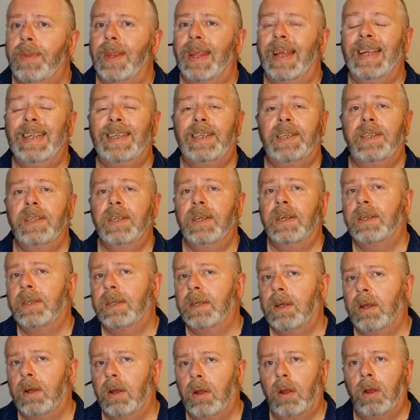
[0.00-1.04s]
It's not
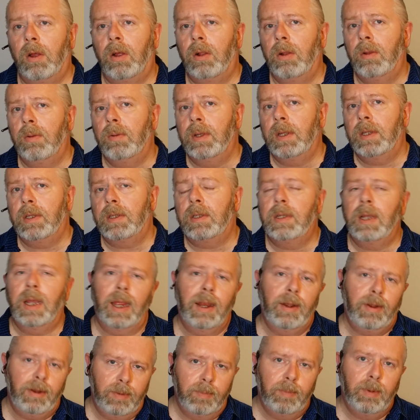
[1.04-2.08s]
always
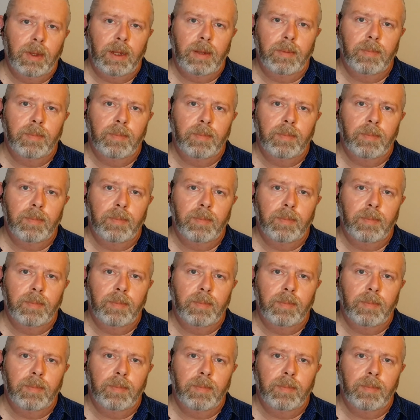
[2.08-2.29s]
terribly